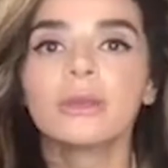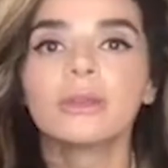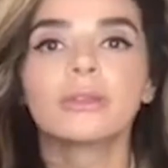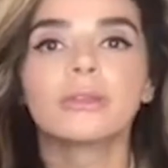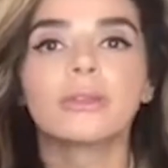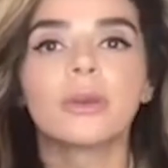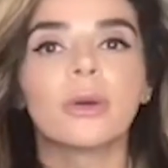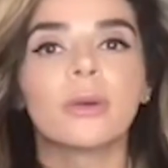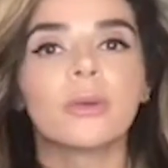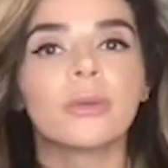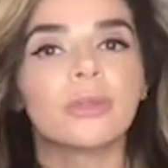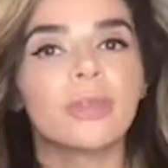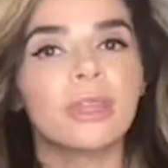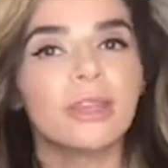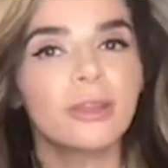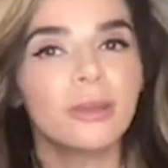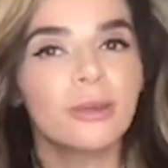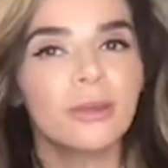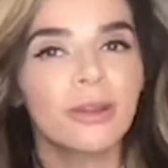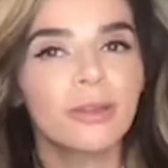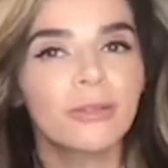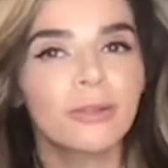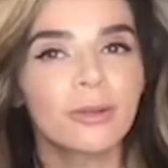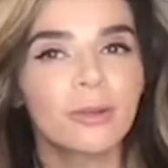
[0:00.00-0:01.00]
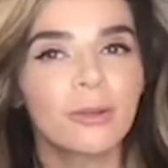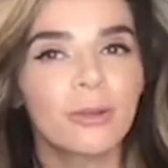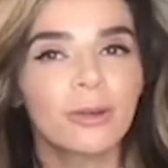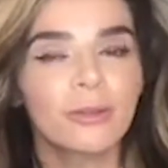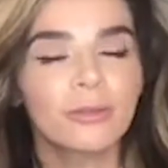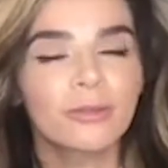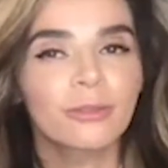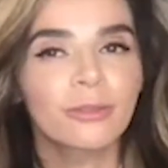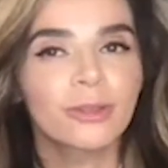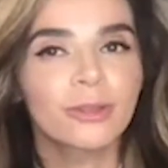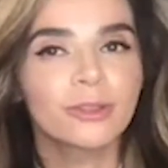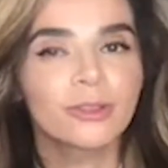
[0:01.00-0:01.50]
So thank you
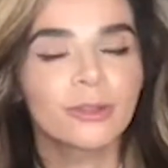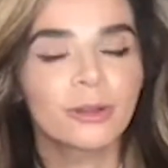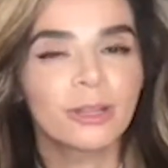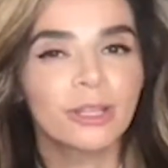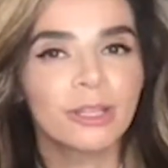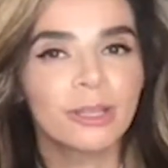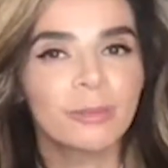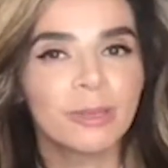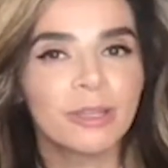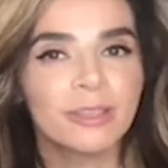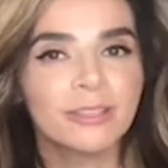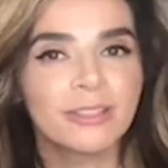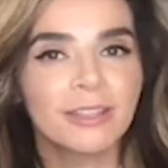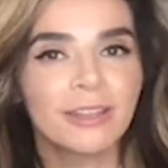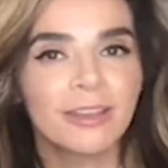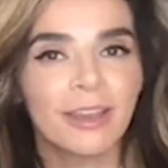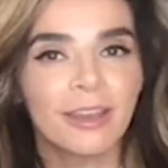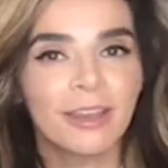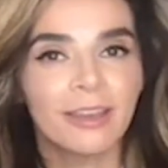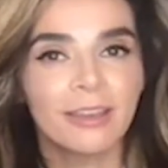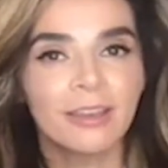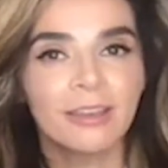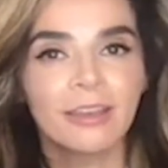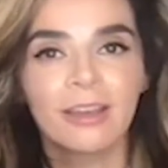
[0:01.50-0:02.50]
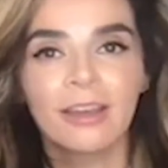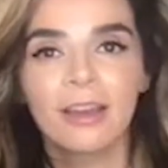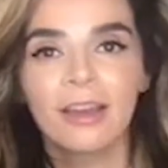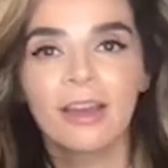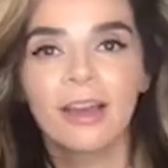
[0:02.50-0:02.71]
everyone for joining me today.